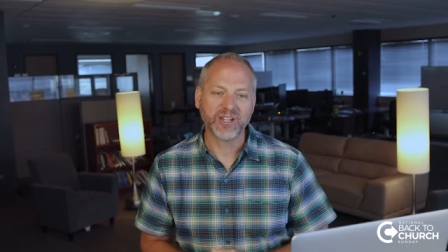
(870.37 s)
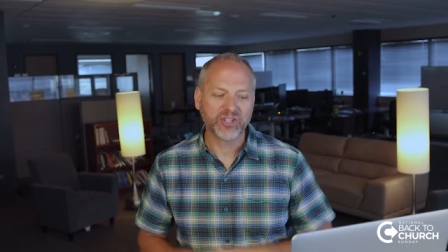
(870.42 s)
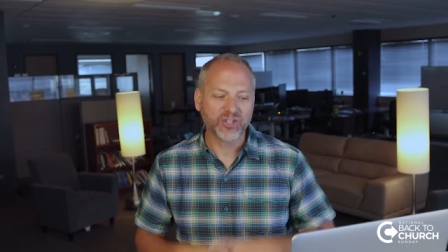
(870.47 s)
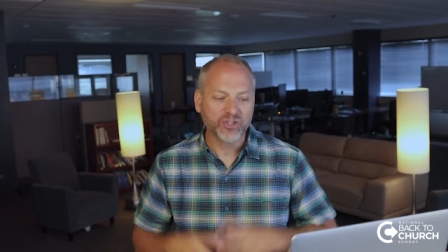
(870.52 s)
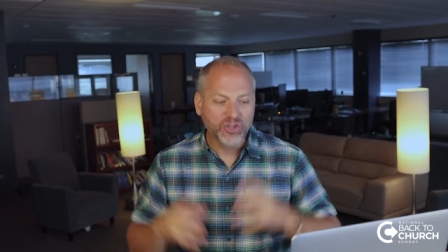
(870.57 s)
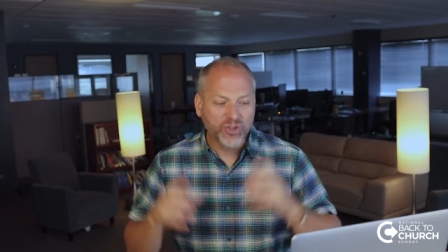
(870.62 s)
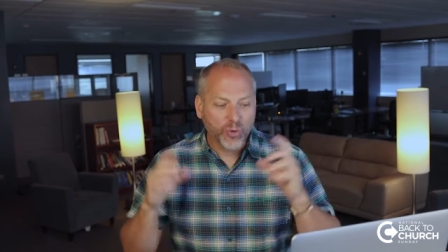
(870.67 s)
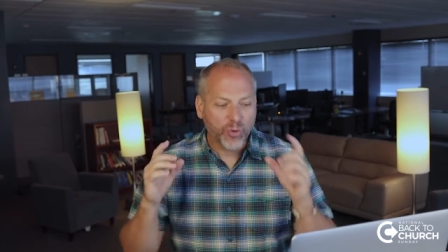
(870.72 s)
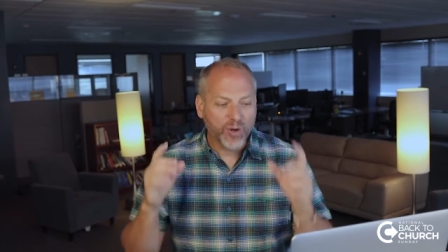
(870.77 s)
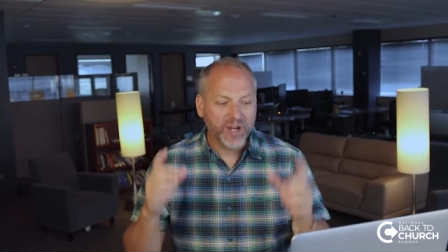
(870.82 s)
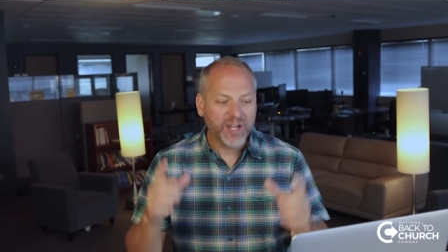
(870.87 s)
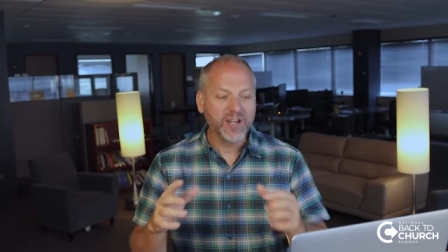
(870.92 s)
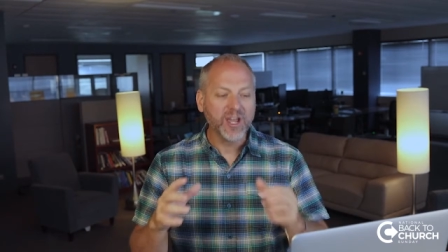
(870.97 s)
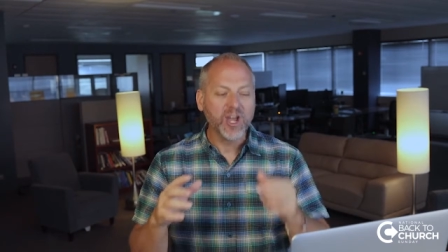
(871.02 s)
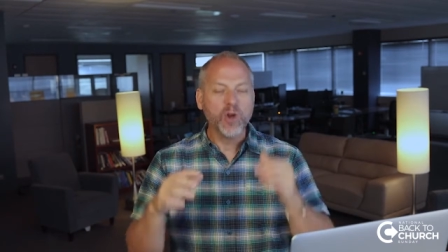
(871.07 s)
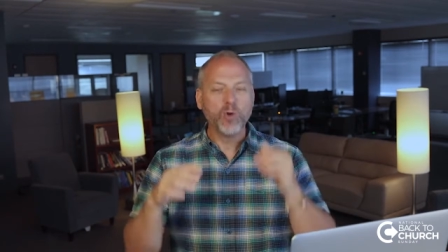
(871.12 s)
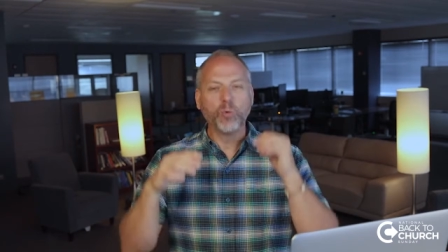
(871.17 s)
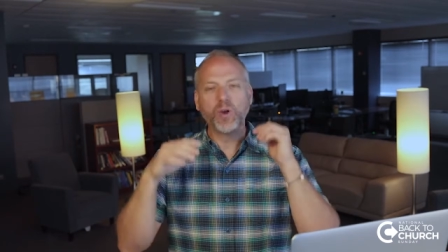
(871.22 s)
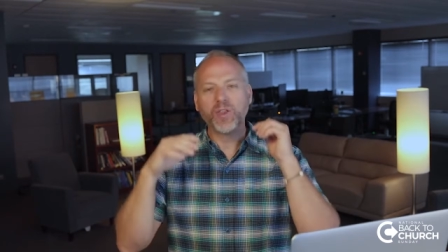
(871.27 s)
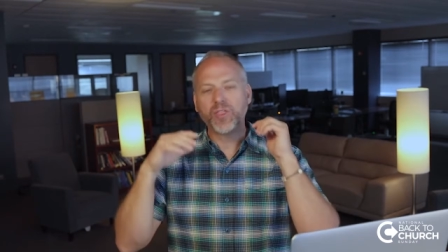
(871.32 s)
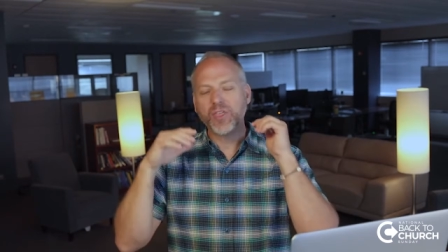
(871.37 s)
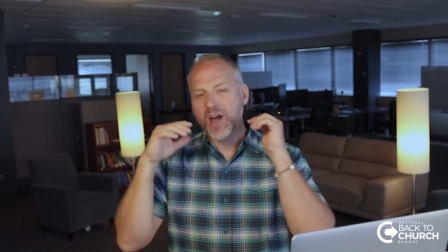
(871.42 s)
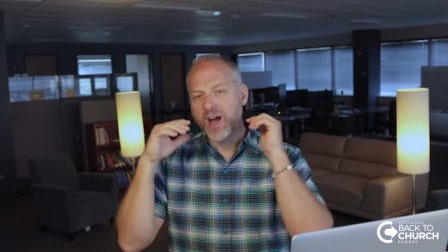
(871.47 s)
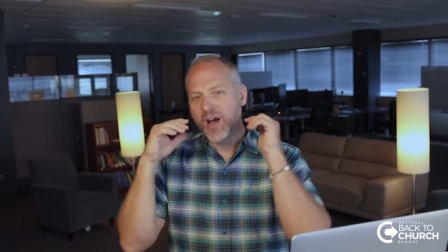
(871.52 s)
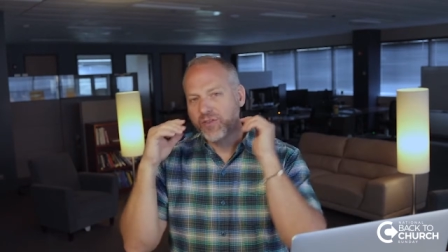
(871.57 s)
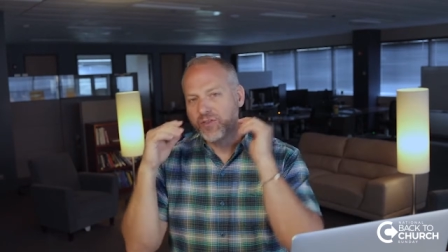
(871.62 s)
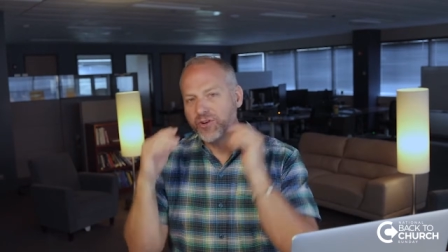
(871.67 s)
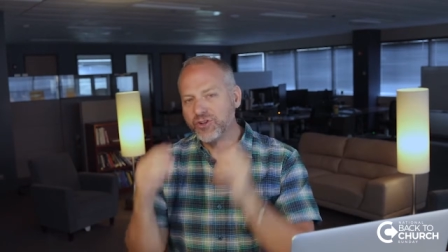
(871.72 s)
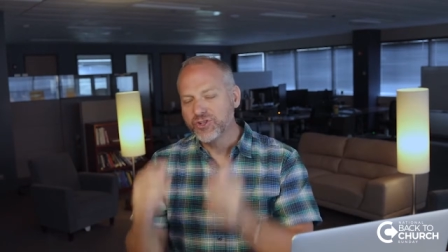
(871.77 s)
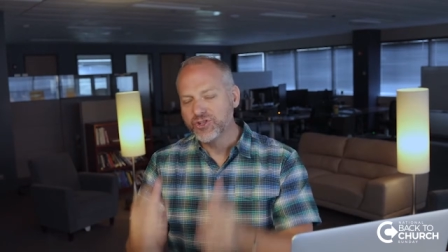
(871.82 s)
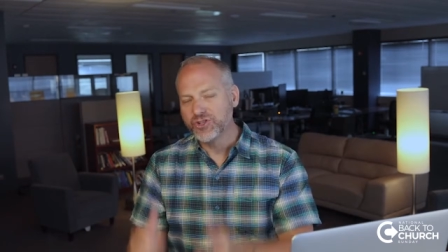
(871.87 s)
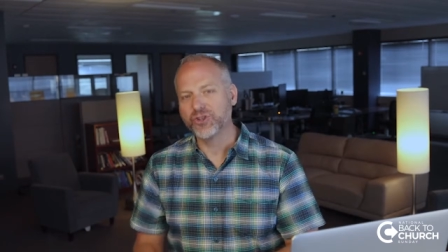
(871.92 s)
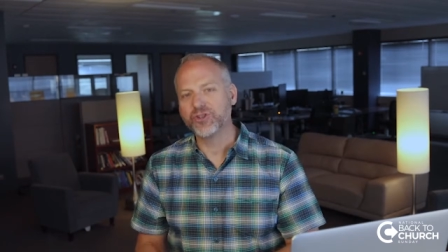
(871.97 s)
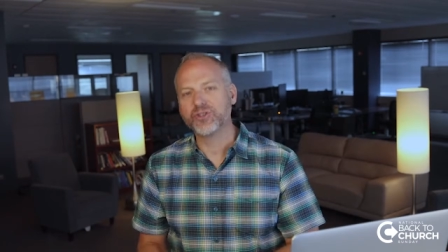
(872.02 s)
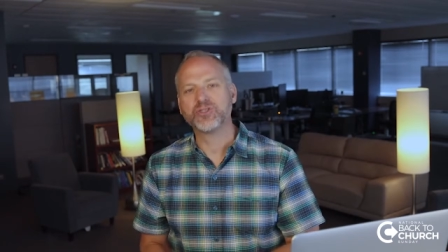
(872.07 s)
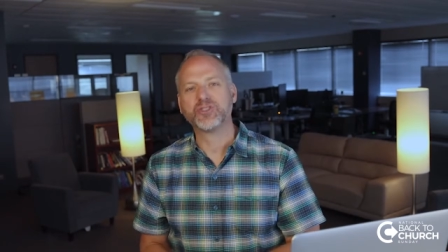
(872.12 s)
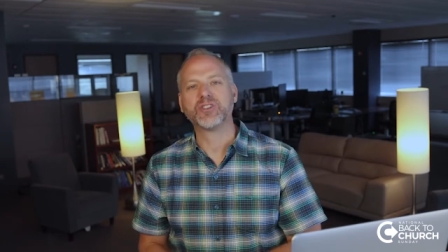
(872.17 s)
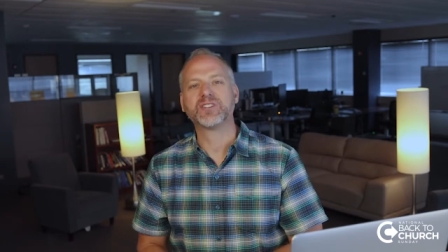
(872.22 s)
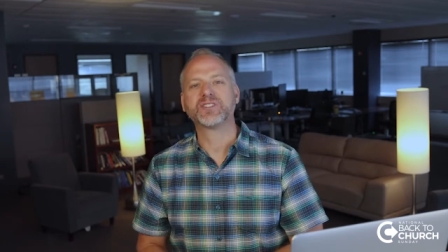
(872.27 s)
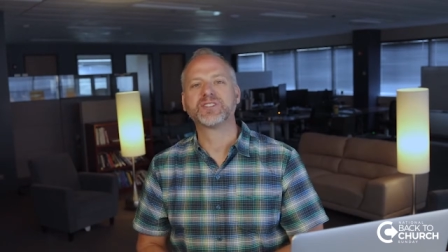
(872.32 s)
to join with other
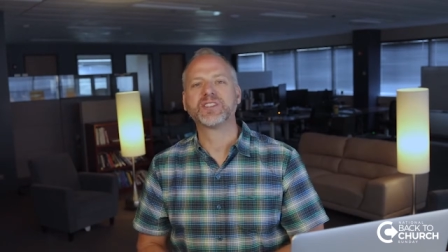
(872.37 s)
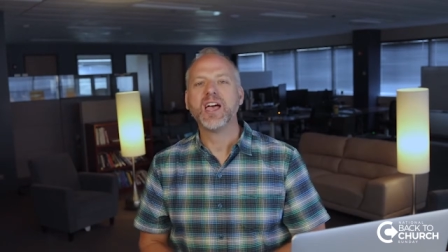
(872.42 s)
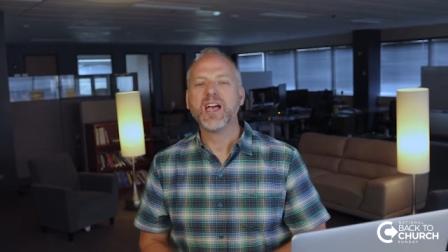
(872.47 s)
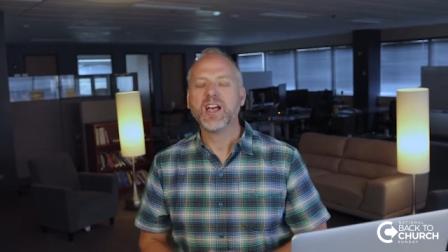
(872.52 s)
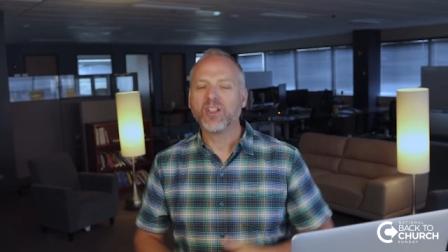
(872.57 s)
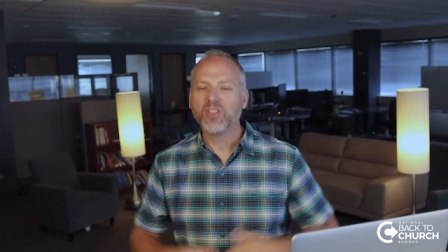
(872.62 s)
churches,